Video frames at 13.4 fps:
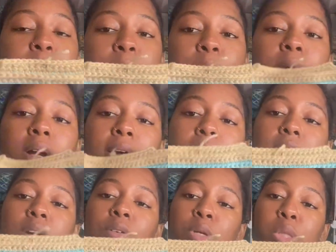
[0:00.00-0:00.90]
were
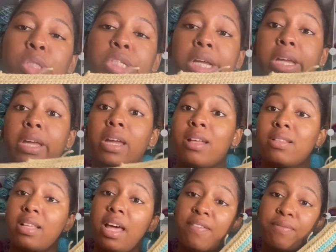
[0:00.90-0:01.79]
crocheting
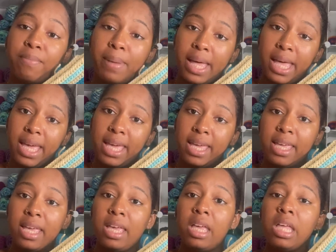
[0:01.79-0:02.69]
inside of my
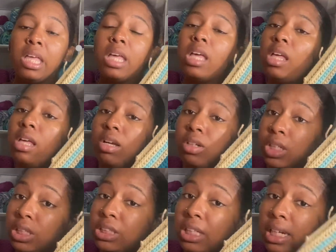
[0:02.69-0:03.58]
crochet